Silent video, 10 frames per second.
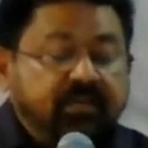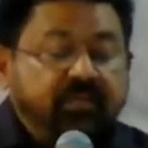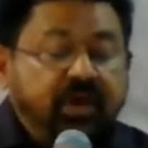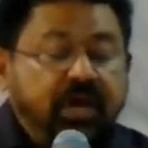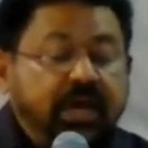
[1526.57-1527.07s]

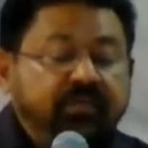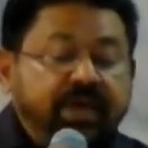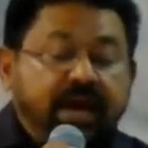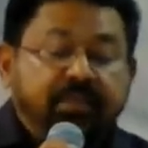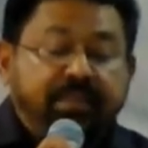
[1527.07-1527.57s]
We,
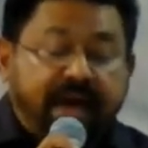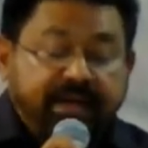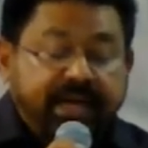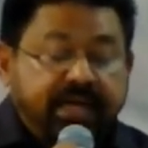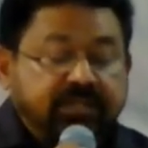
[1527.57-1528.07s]
we are
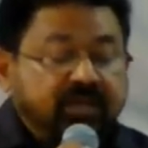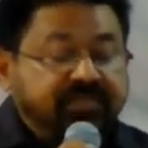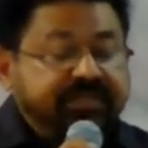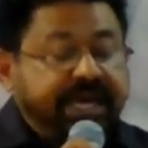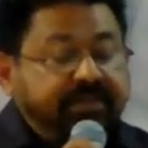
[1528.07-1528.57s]
partakers
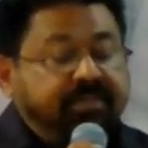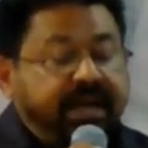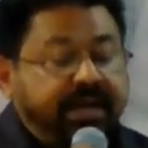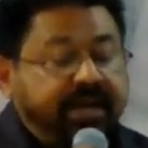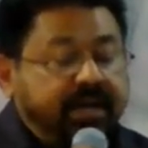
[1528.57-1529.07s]
of same
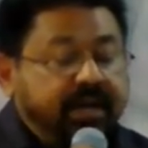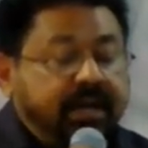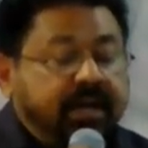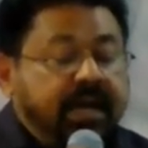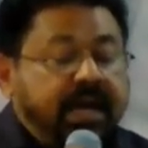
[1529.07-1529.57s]
blood
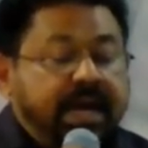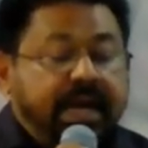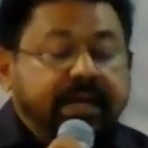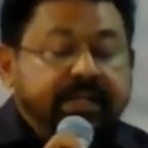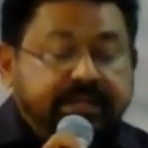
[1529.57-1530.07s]

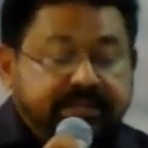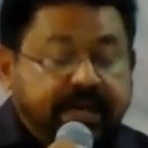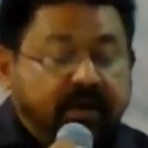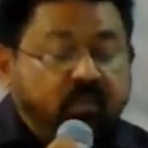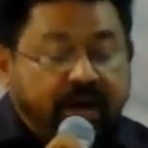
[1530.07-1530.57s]
and
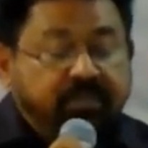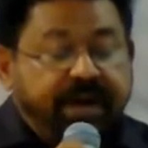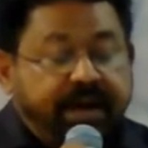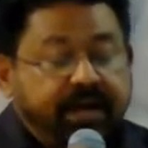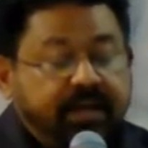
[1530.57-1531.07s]
the one
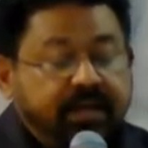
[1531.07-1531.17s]
bread.